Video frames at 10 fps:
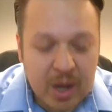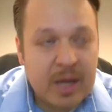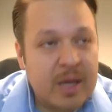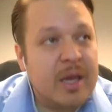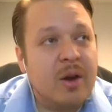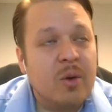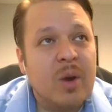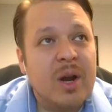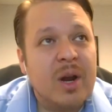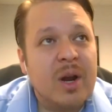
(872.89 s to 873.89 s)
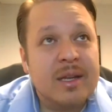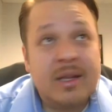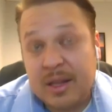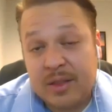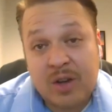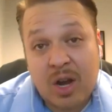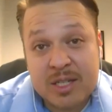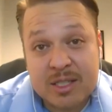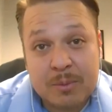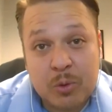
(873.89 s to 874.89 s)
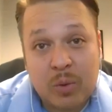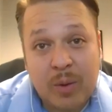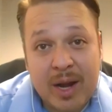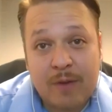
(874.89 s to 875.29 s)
here, what I, the contest I'm doing right now,